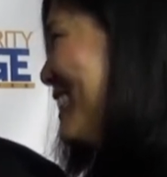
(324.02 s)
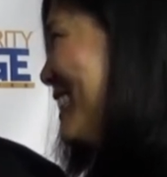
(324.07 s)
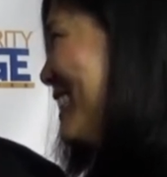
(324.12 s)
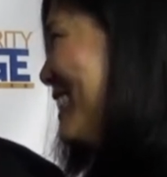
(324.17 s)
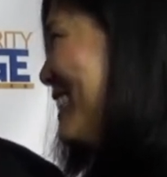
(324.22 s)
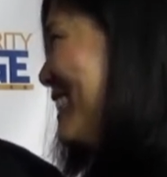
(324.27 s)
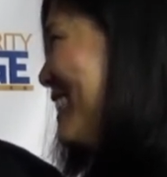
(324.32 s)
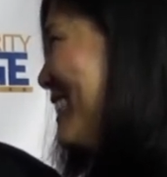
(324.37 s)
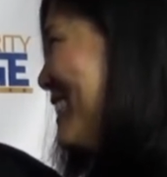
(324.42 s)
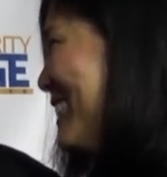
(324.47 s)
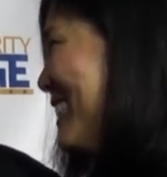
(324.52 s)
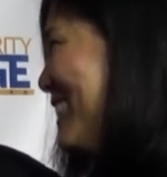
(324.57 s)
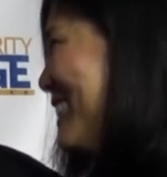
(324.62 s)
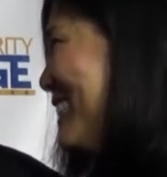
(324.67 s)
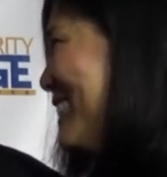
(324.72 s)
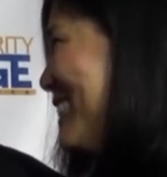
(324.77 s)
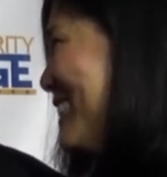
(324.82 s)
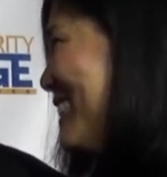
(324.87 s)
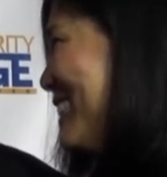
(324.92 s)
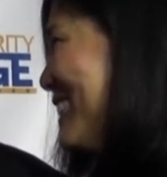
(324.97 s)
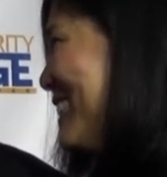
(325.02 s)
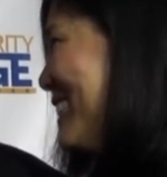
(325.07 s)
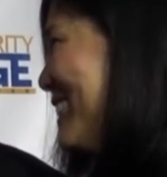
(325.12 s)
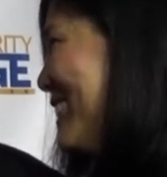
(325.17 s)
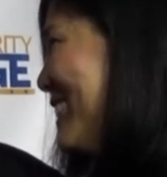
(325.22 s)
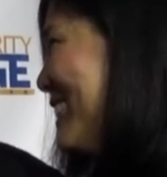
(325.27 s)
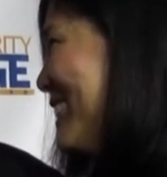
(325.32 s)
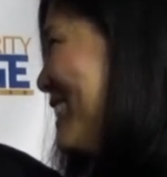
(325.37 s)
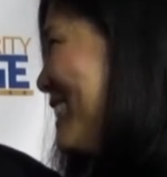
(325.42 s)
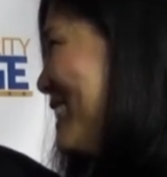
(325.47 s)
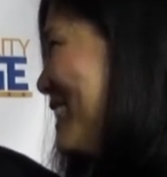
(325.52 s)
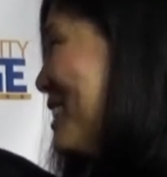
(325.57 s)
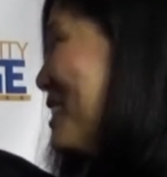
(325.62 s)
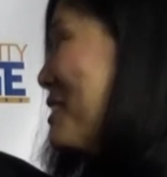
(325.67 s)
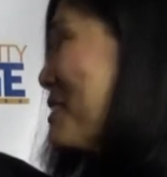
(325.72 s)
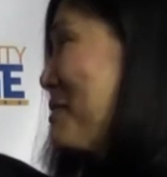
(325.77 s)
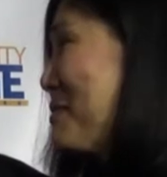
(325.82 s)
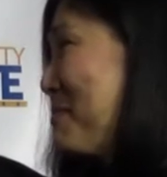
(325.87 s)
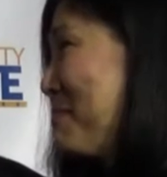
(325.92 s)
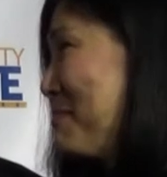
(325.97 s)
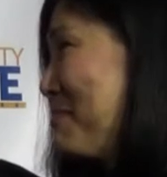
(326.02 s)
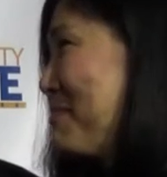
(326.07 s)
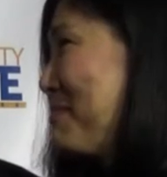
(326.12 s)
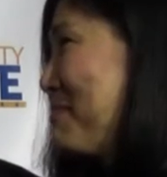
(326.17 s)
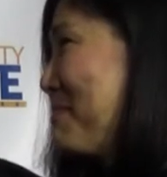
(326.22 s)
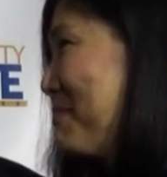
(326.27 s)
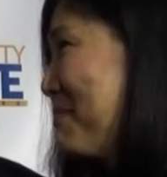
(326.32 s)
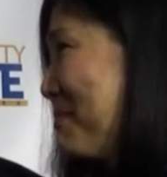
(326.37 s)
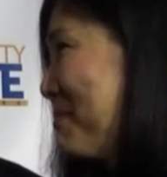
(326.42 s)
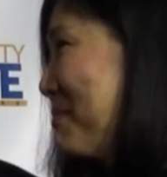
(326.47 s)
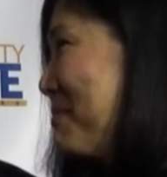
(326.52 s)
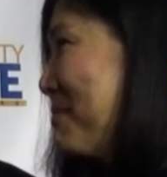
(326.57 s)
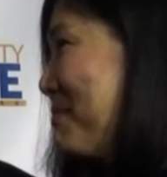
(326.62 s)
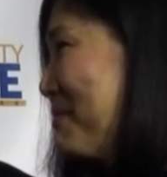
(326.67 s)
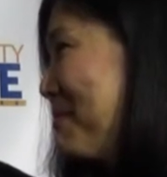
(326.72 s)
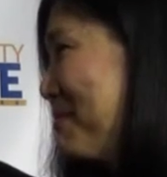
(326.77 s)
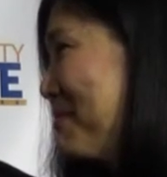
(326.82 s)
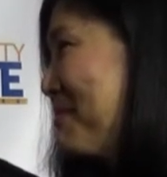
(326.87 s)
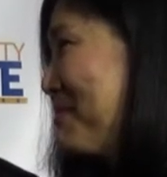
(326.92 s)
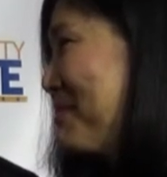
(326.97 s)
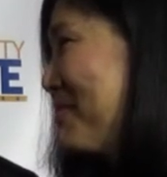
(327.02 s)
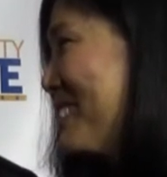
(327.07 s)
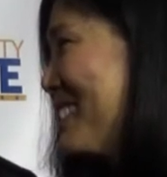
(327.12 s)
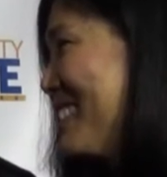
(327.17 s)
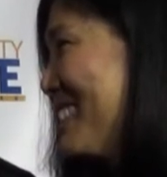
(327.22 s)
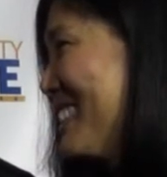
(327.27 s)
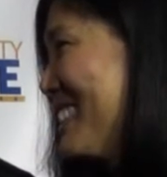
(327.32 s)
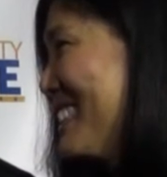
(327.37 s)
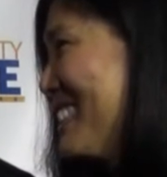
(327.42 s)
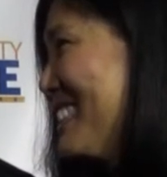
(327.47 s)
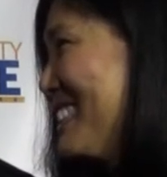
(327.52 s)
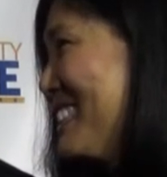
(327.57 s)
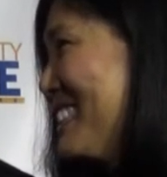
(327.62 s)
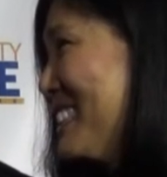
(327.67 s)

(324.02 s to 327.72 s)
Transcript: No words are spoken by the person on screen.